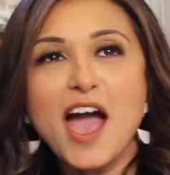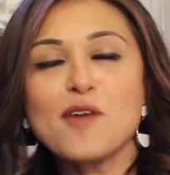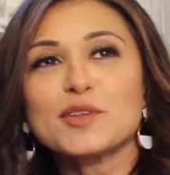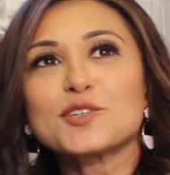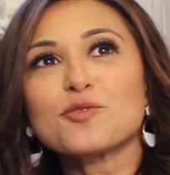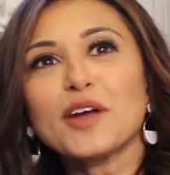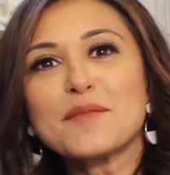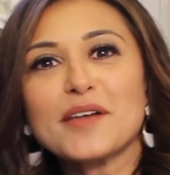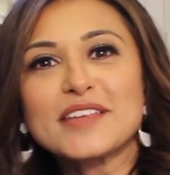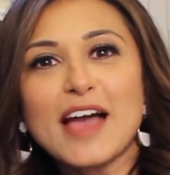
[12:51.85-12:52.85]
And what's great
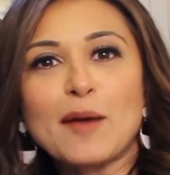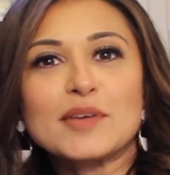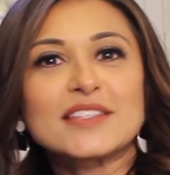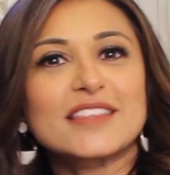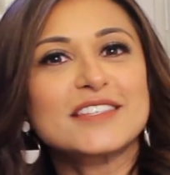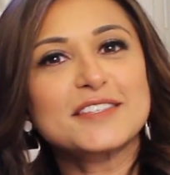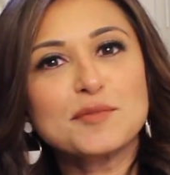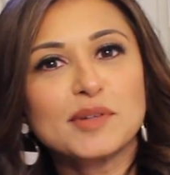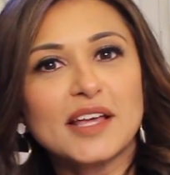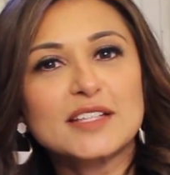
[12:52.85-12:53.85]
about the app is that this is
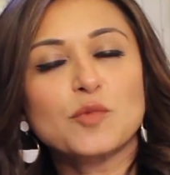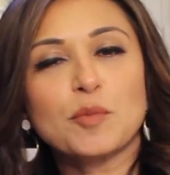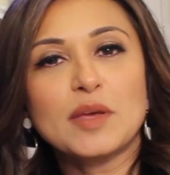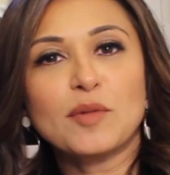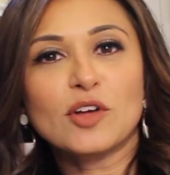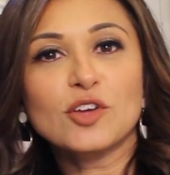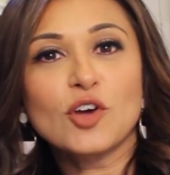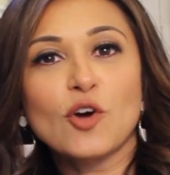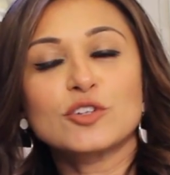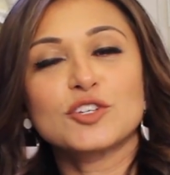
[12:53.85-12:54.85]
a place where people can
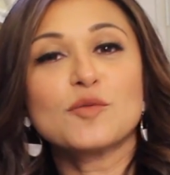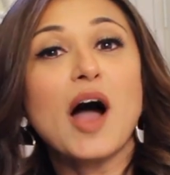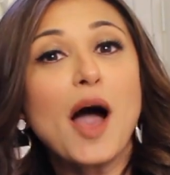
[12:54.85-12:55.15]
go to